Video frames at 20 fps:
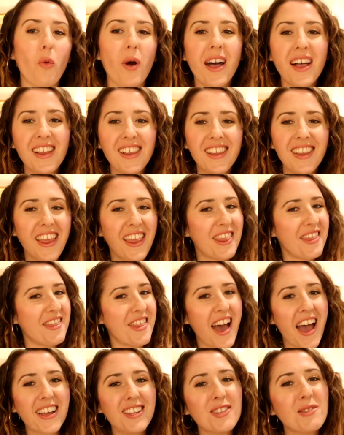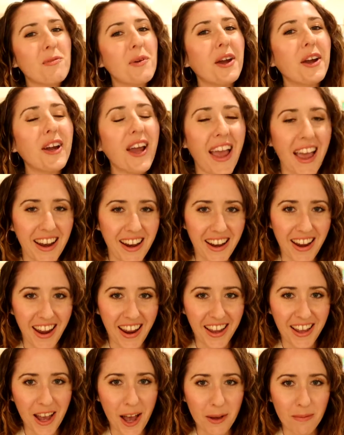Well, that's where
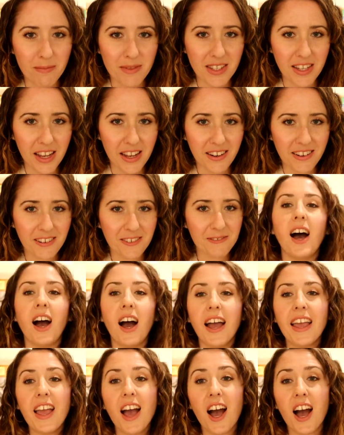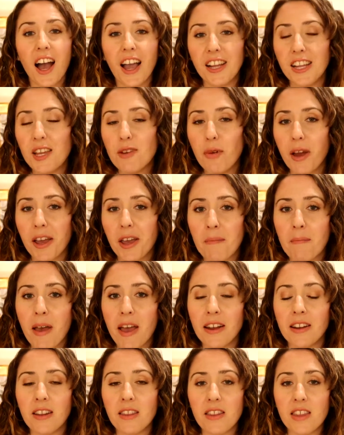editing comes in. I highly
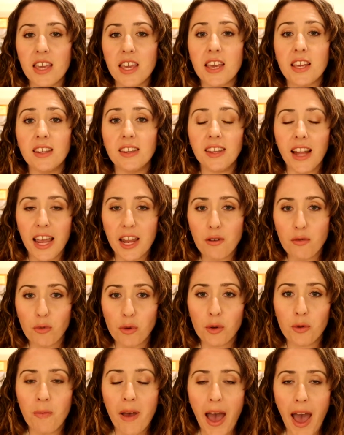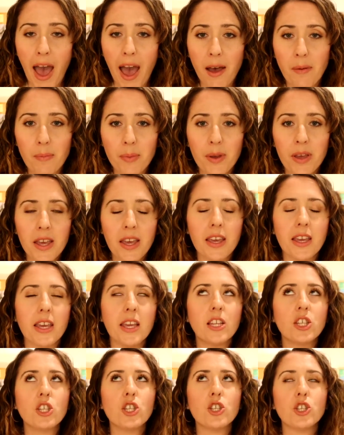recommend the Lightroom app.
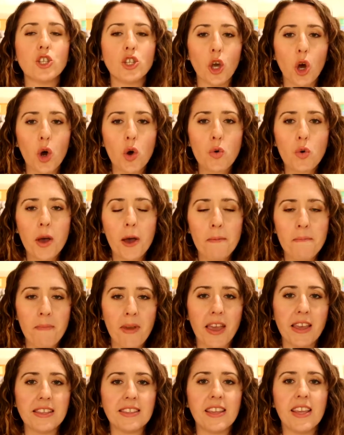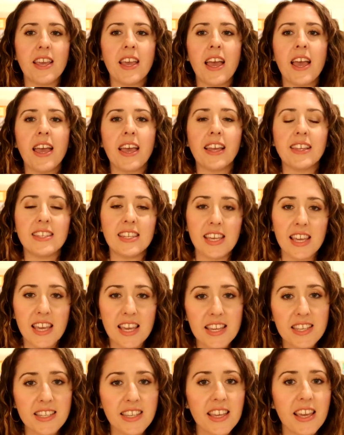It's so amazing, it's
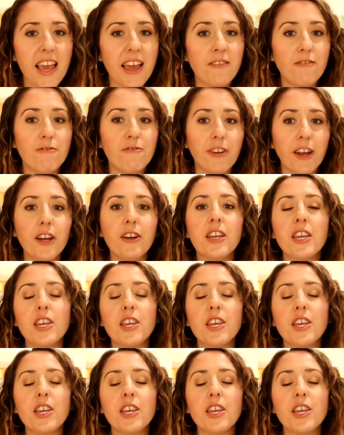easy and very